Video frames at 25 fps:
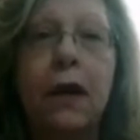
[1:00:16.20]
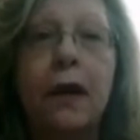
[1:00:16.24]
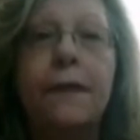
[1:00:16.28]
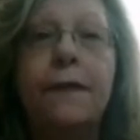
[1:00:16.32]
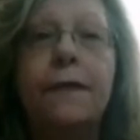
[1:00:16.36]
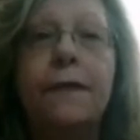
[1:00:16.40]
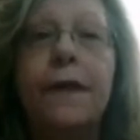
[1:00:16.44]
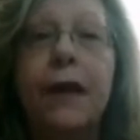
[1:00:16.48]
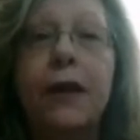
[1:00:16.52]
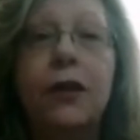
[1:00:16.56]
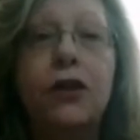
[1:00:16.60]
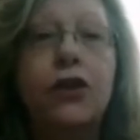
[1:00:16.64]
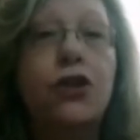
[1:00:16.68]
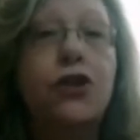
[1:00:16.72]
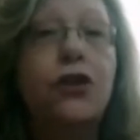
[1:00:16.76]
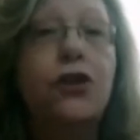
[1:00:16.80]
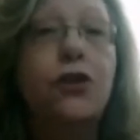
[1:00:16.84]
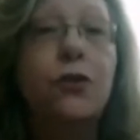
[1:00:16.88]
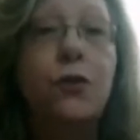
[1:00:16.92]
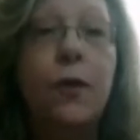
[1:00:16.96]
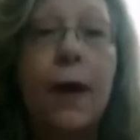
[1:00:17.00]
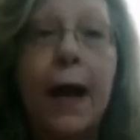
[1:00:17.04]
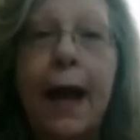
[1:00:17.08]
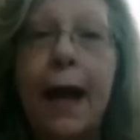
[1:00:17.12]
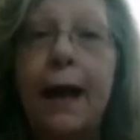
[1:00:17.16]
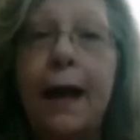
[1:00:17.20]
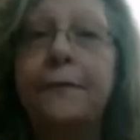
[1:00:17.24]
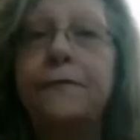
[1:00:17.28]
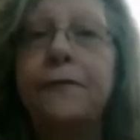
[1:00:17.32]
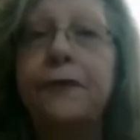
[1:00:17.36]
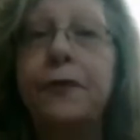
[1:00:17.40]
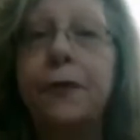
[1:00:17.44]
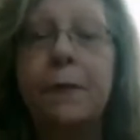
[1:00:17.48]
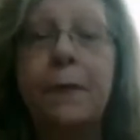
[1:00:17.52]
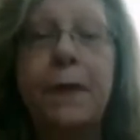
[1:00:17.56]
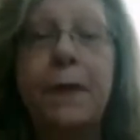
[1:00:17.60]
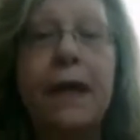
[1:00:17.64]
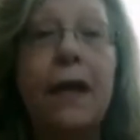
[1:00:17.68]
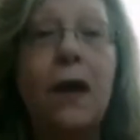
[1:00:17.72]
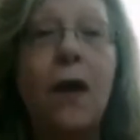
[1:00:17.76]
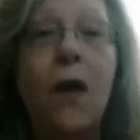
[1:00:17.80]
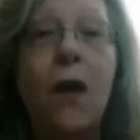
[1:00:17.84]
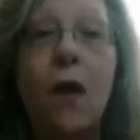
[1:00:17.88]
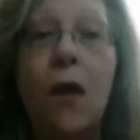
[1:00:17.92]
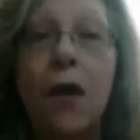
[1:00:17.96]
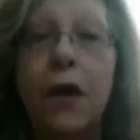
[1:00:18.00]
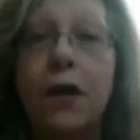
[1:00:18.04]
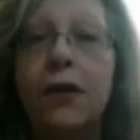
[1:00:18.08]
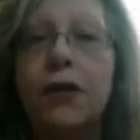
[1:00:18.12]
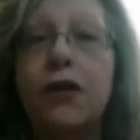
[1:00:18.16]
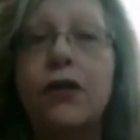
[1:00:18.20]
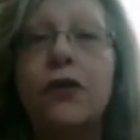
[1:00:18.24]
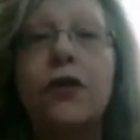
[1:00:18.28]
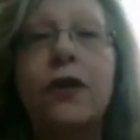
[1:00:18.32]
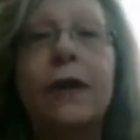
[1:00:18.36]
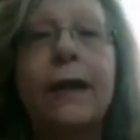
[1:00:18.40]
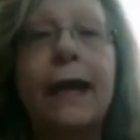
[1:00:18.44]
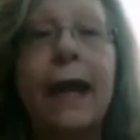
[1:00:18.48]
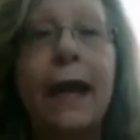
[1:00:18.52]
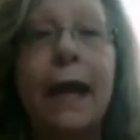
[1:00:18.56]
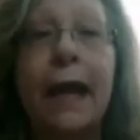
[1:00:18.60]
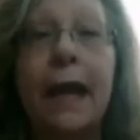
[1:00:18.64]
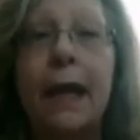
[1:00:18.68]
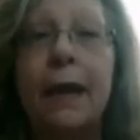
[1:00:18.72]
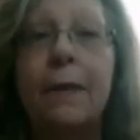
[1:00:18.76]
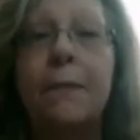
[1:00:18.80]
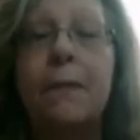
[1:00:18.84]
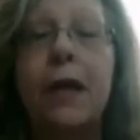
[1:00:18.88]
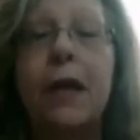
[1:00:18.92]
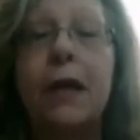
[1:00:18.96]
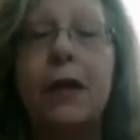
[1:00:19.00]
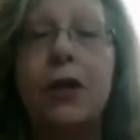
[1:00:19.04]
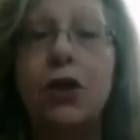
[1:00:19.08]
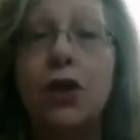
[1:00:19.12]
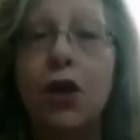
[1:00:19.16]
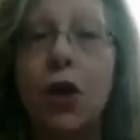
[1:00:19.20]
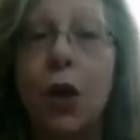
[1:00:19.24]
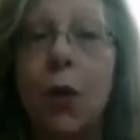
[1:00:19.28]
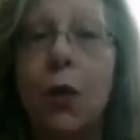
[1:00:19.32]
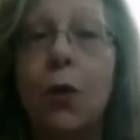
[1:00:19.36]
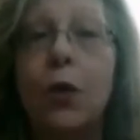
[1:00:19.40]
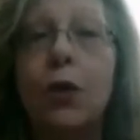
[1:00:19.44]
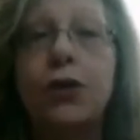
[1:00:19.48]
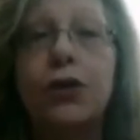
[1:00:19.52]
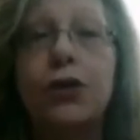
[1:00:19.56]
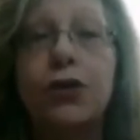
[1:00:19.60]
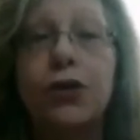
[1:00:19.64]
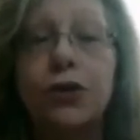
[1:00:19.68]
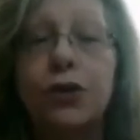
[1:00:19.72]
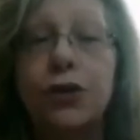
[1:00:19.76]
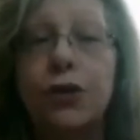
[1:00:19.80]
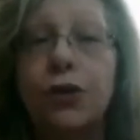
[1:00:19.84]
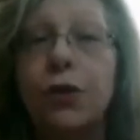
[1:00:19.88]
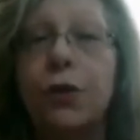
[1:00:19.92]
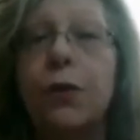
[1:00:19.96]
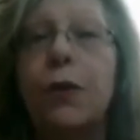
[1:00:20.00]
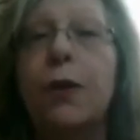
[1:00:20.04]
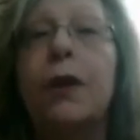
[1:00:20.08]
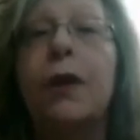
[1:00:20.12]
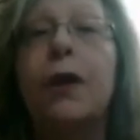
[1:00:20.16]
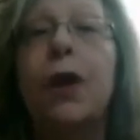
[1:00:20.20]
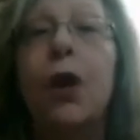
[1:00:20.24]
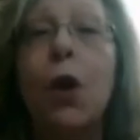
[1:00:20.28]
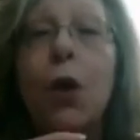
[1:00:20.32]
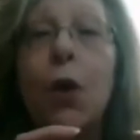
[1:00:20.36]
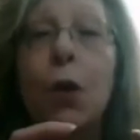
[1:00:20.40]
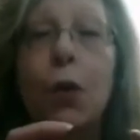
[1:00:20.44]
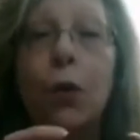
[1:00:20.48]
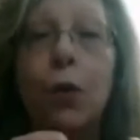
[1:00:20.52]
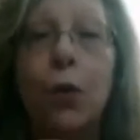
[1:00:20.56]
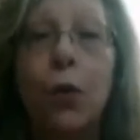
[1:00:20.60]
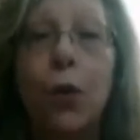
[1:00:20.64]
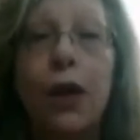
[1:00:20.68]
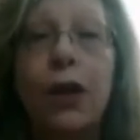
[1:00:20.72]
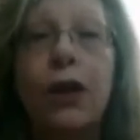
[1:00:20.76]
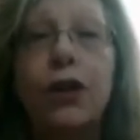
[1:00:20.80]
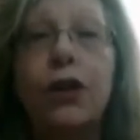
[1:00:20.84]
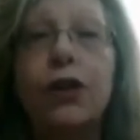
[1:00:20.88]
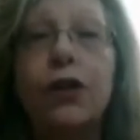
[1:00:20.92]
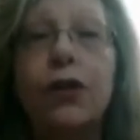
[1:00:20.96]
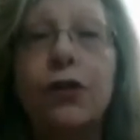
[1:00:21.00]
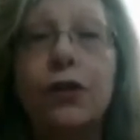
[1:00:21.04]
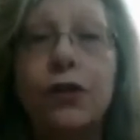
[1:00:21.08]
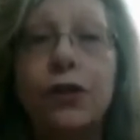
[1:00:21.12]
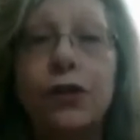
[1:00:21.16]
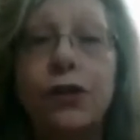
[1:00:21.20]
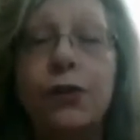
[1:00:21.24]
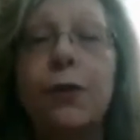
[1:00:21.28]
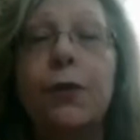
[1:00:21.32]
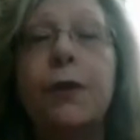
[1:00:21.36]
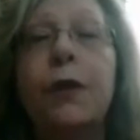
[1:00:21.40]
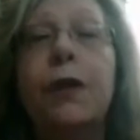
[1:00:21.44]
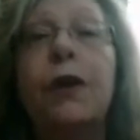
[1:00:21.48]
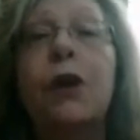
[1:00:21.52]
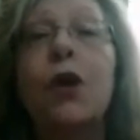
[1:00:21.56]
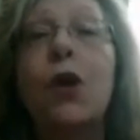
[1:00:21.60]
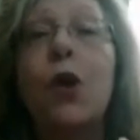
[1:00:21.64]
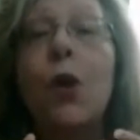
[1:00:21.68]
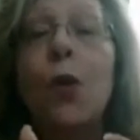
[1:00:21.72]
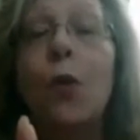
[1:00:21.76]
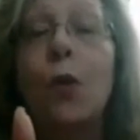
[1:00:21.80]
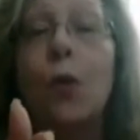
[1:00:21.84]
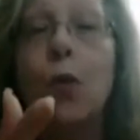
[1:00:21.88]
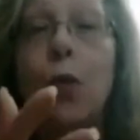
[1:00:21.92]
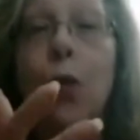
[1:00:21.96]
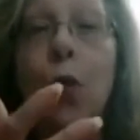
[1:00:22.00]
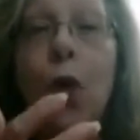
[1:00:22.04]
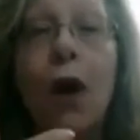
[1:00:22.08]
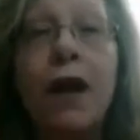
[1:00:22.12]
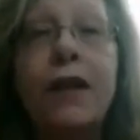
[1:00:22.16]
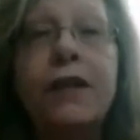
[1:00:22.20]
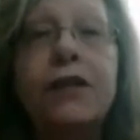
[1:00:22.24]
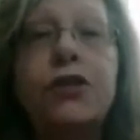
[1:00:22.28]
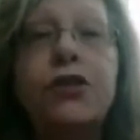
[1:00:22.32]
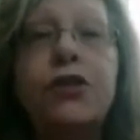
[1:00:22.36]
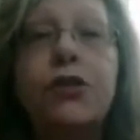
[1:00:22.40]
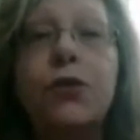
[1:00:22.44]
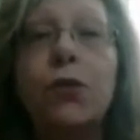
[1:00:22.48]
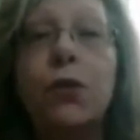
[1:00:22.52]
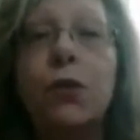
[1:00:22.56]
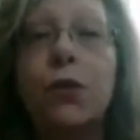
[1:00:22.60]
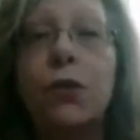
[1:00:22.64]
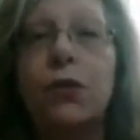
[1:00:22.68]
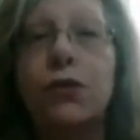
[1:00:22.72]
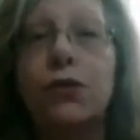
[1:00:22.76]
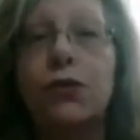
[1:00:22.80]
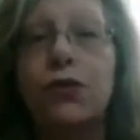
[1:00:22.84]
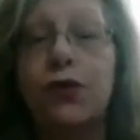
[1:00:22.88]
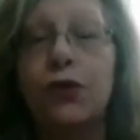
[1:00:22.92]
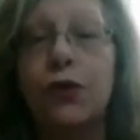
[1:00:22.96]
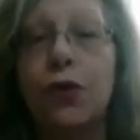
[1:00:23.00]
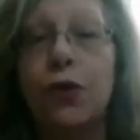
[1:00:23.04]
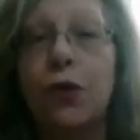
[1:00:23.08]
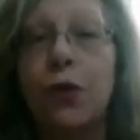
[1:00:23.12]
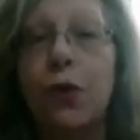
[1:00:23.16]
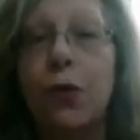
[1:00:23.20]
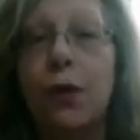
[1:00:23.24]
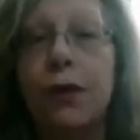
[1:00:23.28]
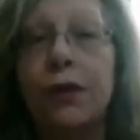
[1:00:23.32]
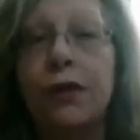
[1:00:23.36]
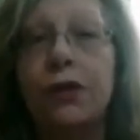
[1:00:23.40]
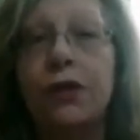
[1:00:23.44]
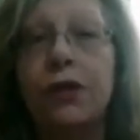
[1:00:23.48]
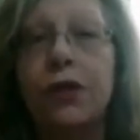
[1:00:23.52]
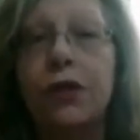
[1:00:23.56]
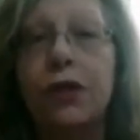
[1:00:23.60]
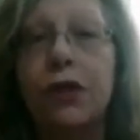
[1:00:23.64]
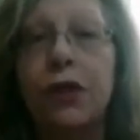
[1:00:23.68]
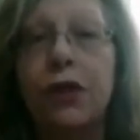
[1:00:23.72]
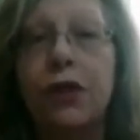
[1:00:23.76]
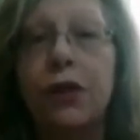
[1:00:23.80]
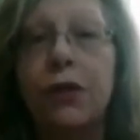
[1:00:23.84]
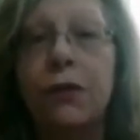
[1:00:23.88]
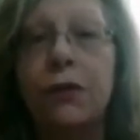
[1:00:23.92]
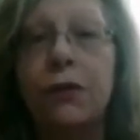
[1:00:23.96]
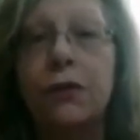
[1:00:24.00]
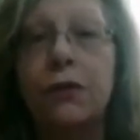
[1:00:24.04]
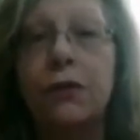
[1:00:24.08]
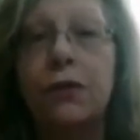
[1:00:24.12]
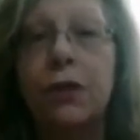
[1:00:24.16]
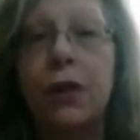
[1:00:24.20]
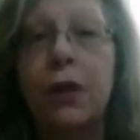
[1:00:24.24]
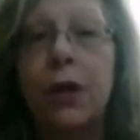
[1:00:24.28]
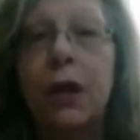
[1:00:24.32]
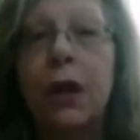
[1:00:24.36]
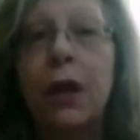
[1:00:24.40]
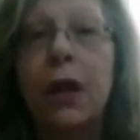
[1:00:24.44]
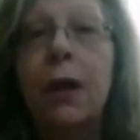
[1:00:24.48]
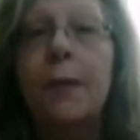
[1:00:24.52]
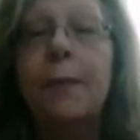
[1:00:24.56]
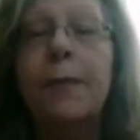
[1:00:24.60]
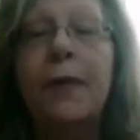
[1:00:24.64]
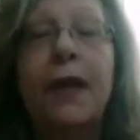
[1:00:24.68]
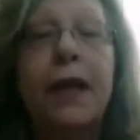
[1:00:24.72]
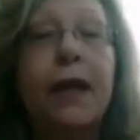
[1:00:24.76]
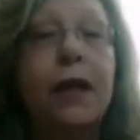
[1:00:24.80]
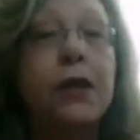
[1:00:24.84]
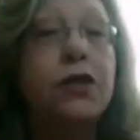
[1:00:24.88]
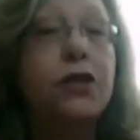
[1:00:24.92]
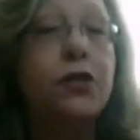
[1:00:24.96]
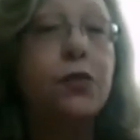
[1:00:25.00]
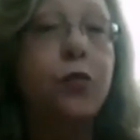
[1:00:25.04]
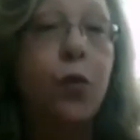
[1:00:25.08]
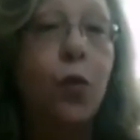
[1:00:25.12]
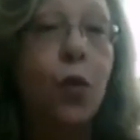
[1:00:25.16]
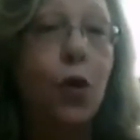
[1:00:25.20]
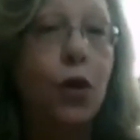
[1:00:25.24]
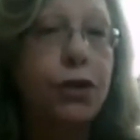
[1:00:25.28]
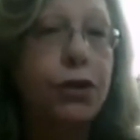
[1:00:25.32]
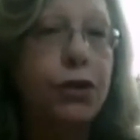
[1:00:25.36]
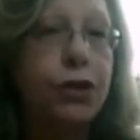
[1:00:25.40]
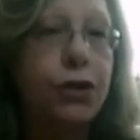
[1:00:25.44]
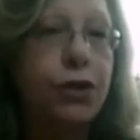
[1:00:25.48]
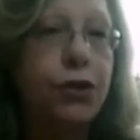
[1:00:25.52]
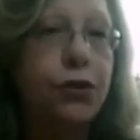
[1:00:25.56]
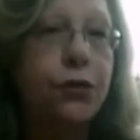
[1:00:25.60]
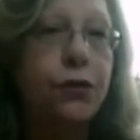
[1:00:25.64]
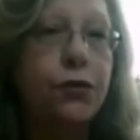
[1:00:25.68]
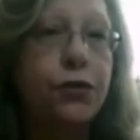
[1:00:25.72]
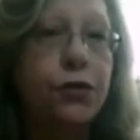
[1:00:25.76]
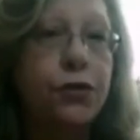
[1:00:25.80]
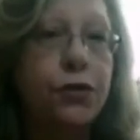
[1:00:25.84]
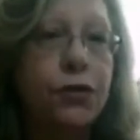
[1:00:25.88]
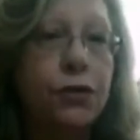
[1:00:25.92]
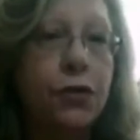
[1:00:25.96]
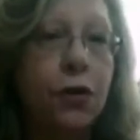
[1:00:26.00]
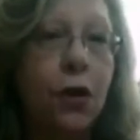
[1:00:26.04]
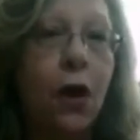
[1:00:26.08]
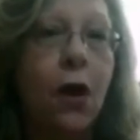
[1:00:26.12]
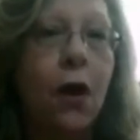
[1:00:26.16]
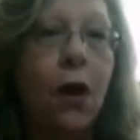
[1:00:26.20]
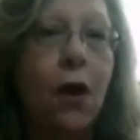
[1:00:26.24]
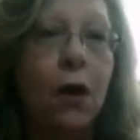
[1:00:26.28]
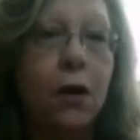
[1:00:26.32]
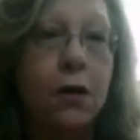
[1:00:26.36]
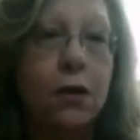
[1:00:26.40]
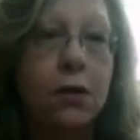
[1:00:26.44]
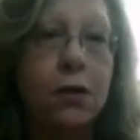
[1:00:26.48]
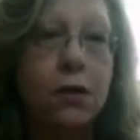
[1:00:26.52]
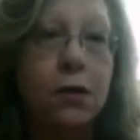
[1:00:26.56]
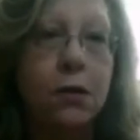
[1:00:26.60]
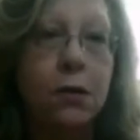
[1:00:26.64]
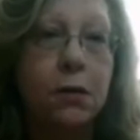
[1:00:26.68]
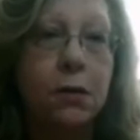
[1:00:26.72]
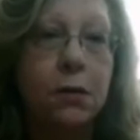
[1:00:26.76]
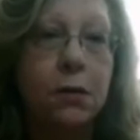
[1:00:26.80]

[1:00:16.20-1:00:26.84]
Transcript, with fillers: that you have to be on your game and know what you're doing, when you're doing, what tools you're going to use. Because once you start,